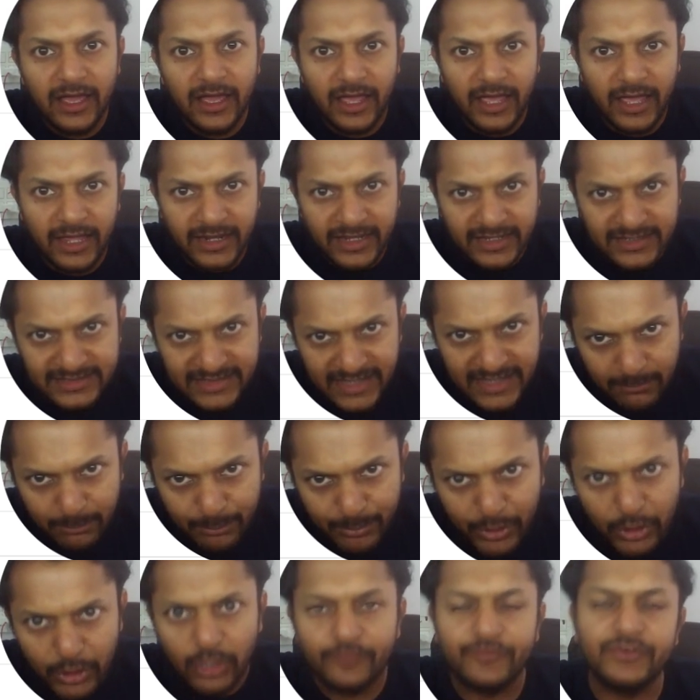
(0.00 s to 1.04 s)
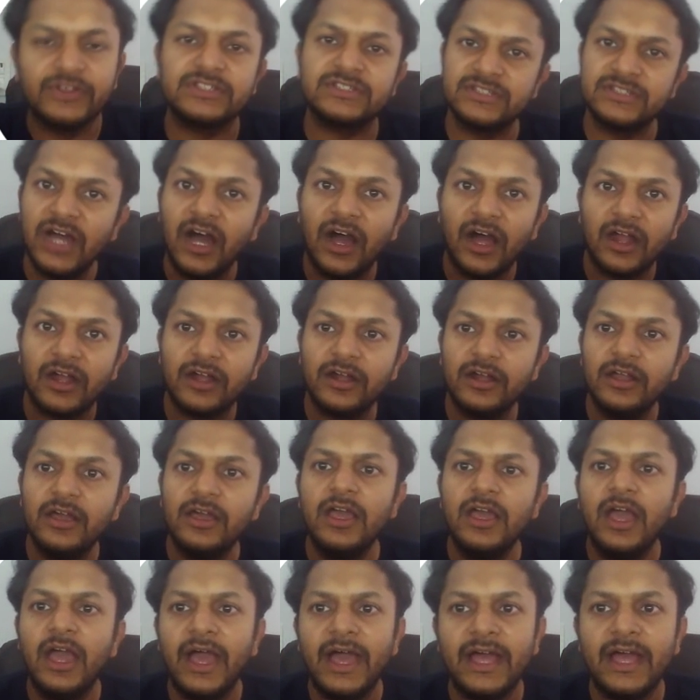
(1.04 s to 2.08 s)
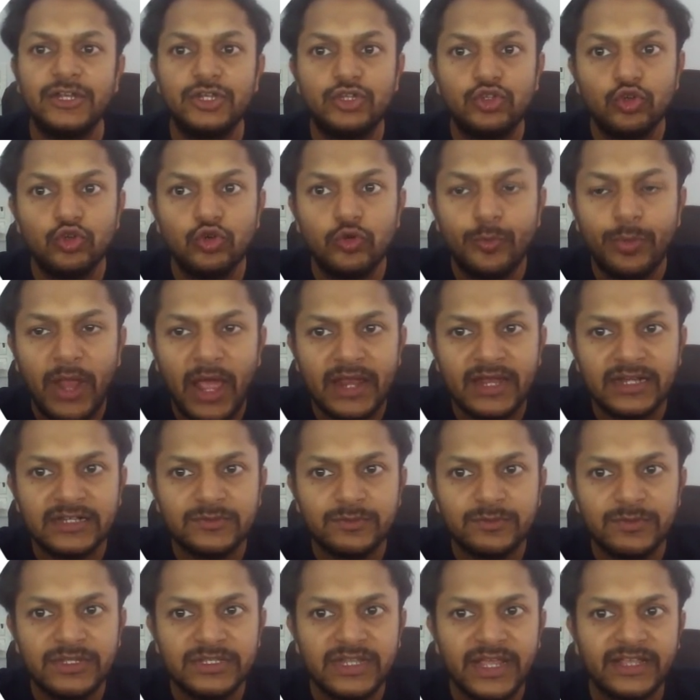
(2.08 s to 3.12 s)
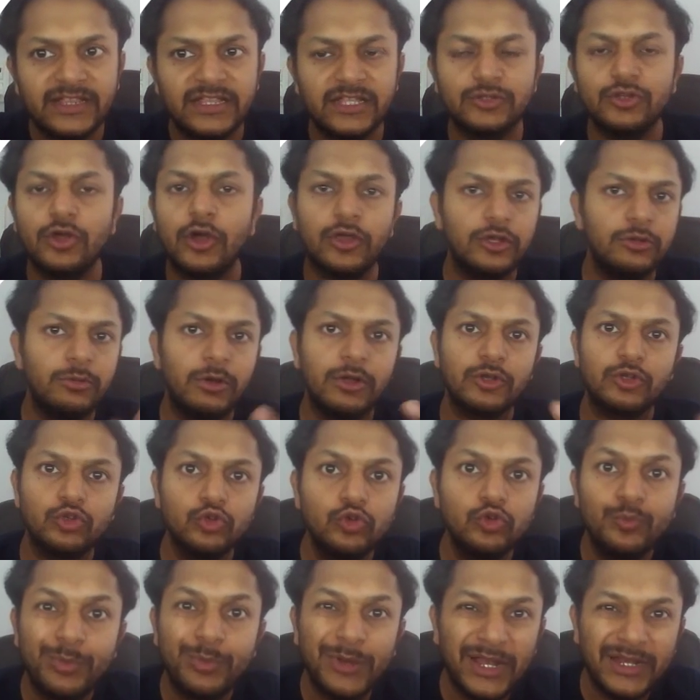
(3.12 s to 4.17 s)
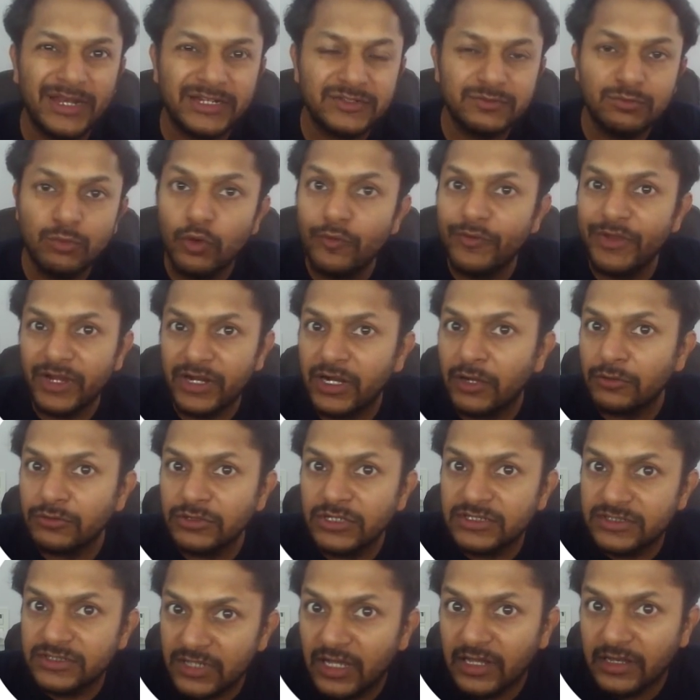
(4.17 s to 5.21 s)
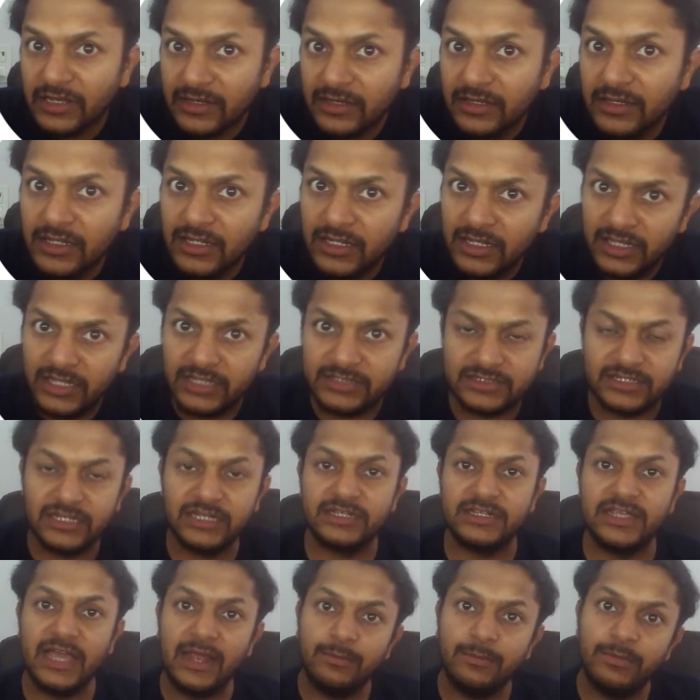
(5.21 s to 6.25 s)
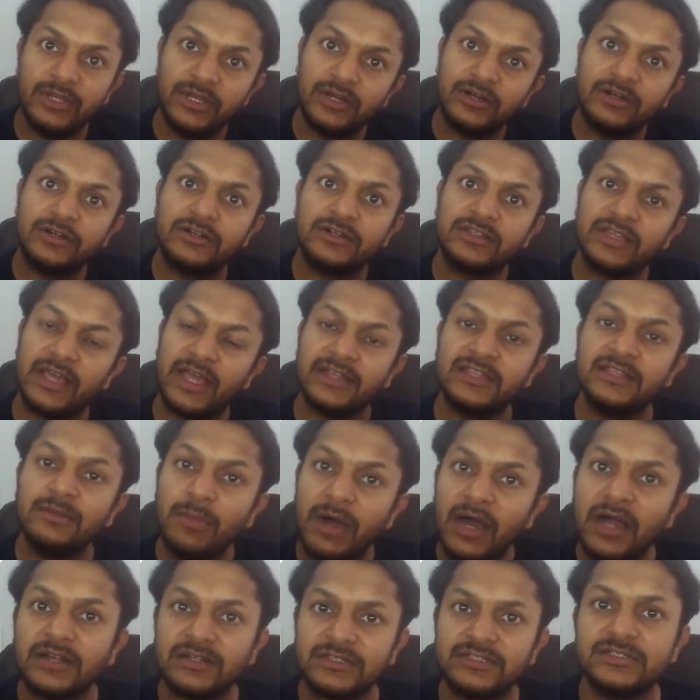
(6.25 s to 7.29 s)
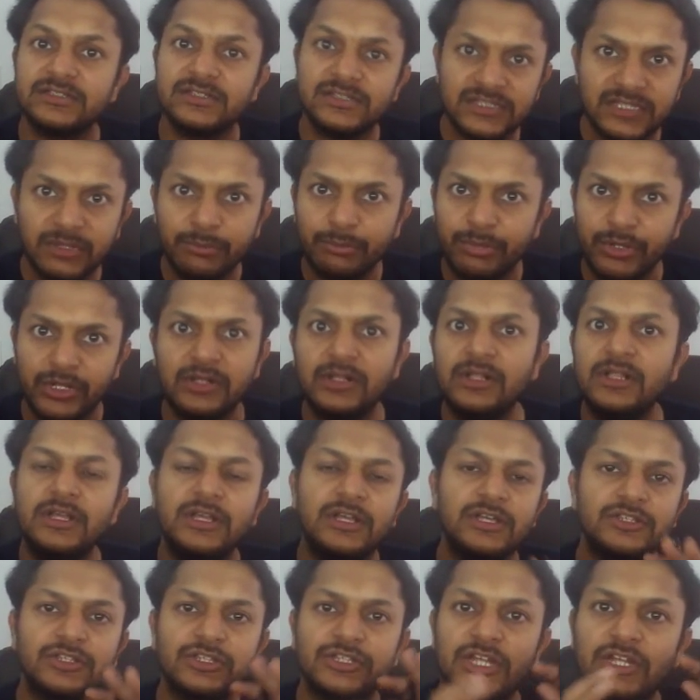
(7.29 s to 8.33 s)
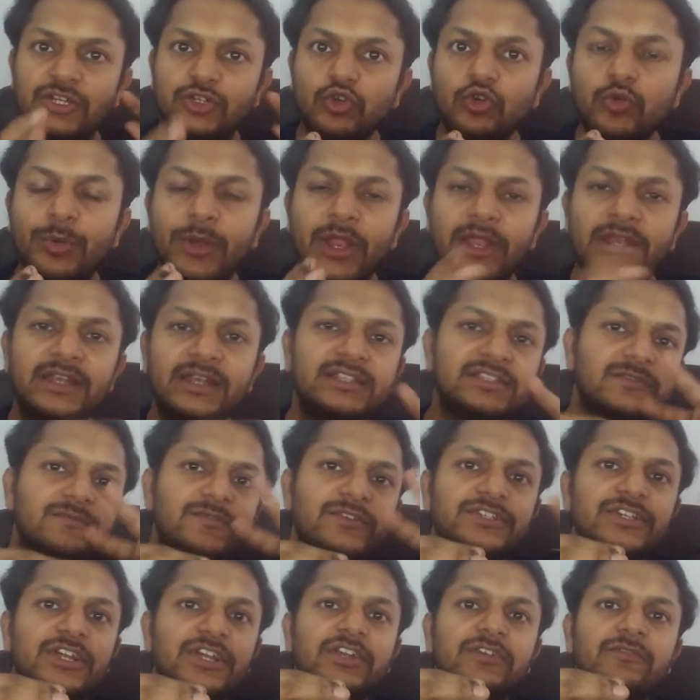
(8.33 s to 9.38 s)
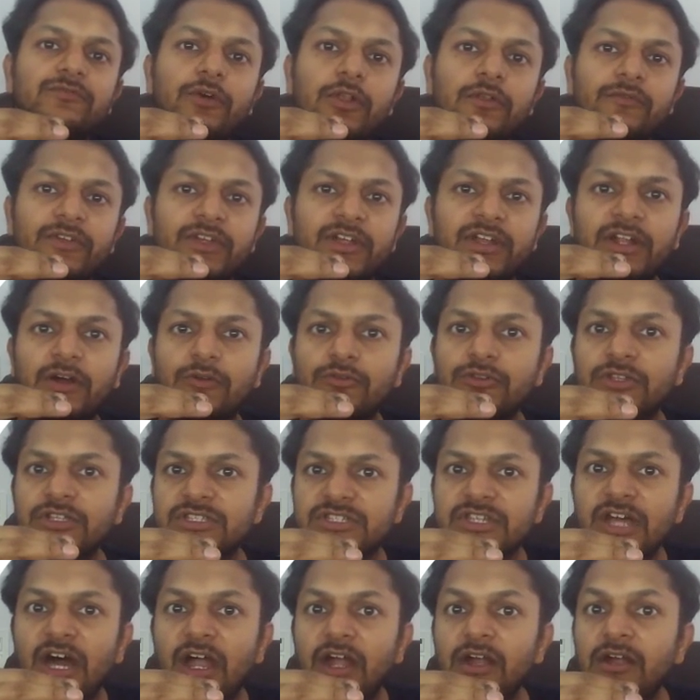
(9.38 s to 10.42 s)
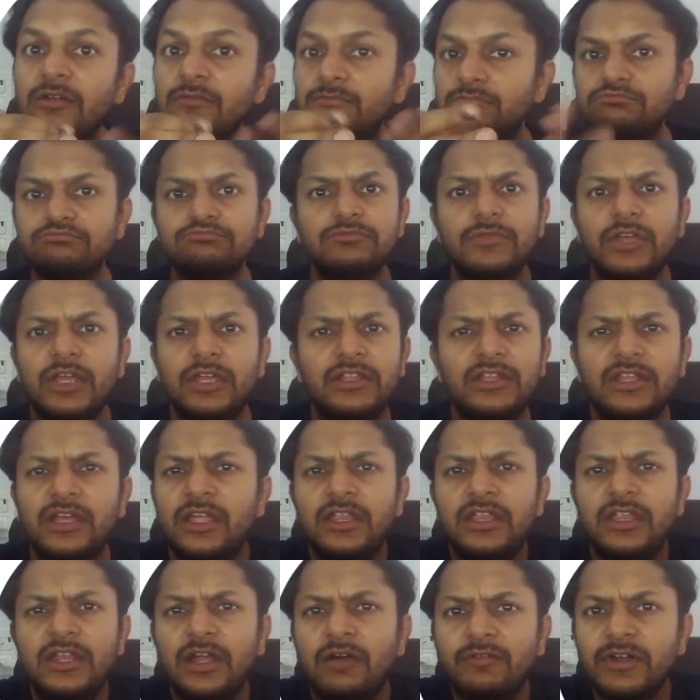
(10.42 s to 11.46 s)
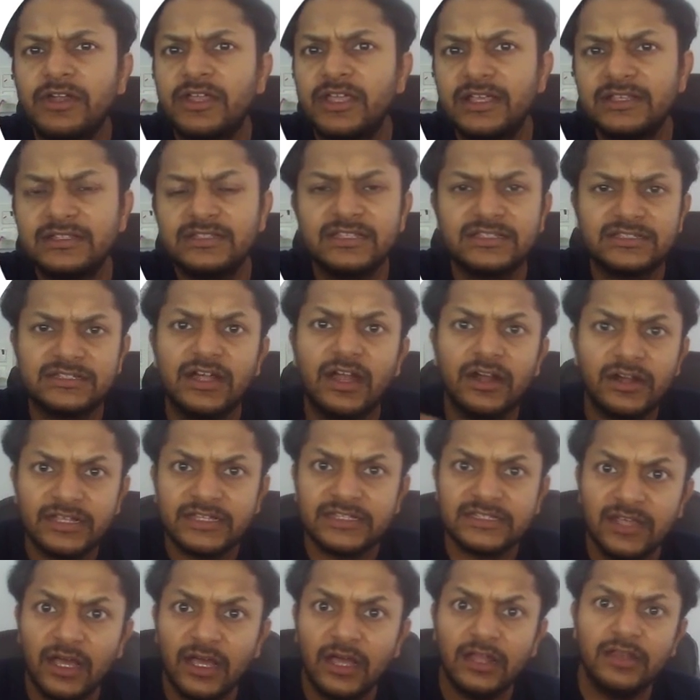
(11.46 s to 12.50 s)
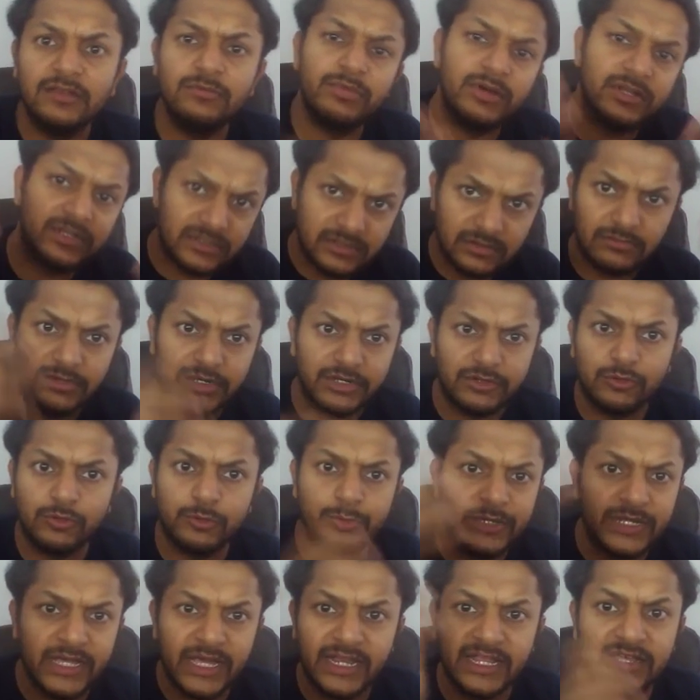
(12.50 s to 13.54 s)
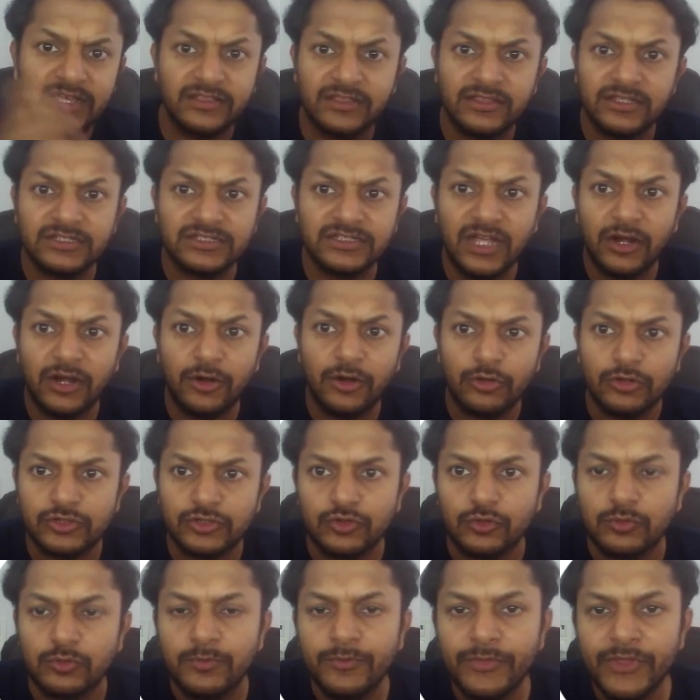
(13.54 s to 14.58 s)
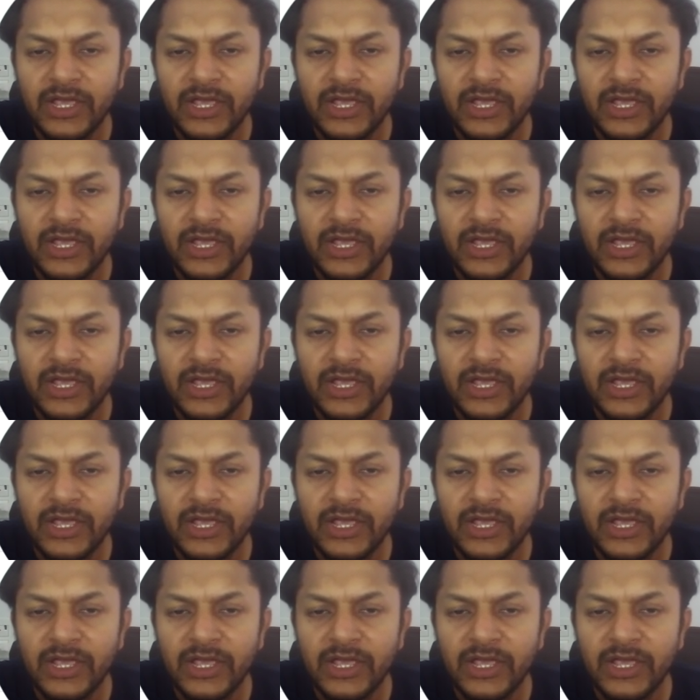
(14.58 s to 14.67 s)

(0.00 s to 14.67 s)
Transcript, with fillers: an example of a star and two planets means like they're talking about two planets moving around the sun. It, it can be Earth and the Mars, simple. So there are two planets which are revolving around a star. In, in our case, the star is sun, but it could be any other star also.